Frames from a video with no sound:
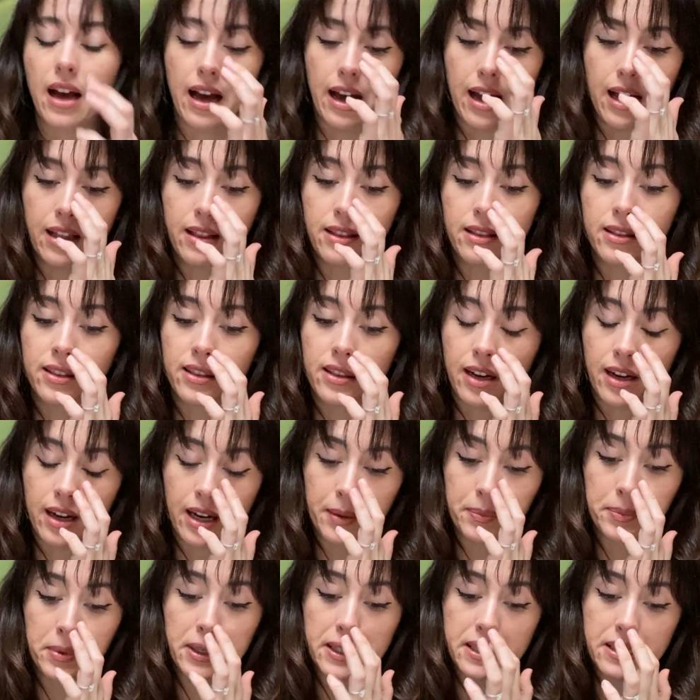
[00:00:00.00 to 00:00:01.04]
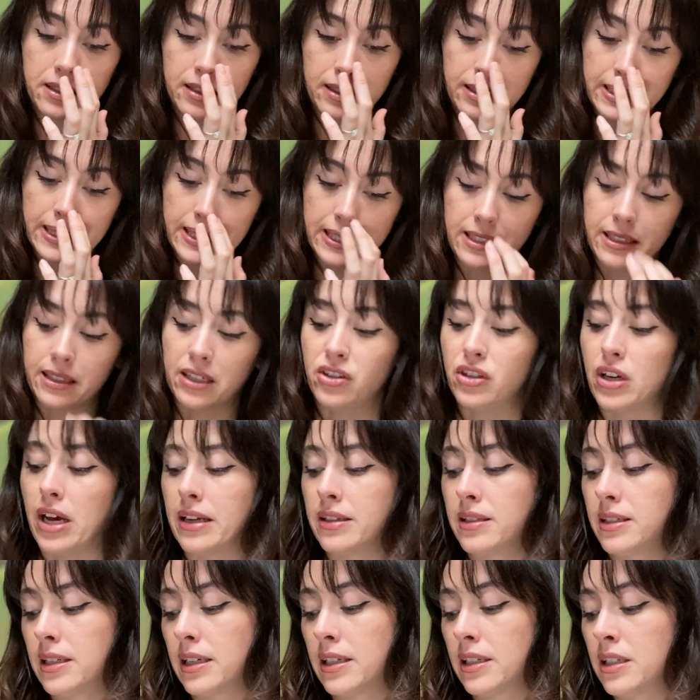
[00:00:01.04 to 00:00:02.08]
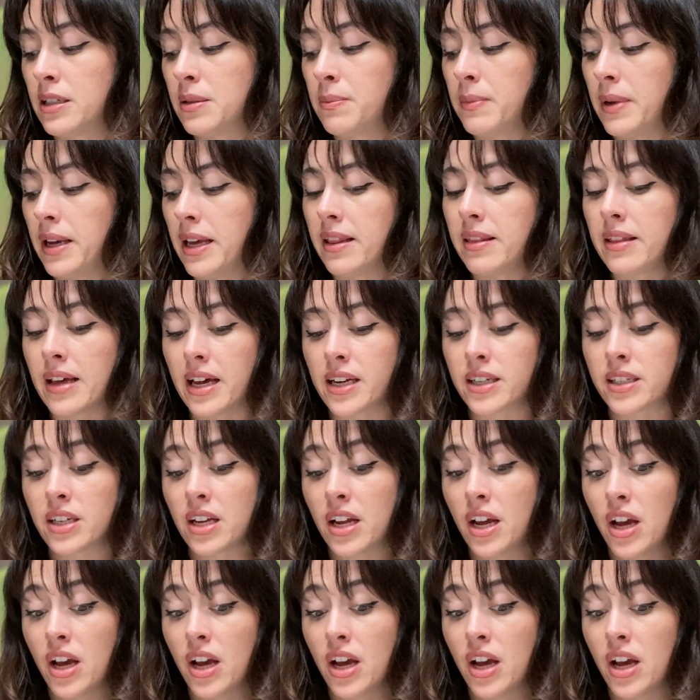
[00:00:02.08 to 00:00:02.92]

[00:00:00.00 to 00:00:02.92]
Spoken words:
And the High Priestess is suggesting to me that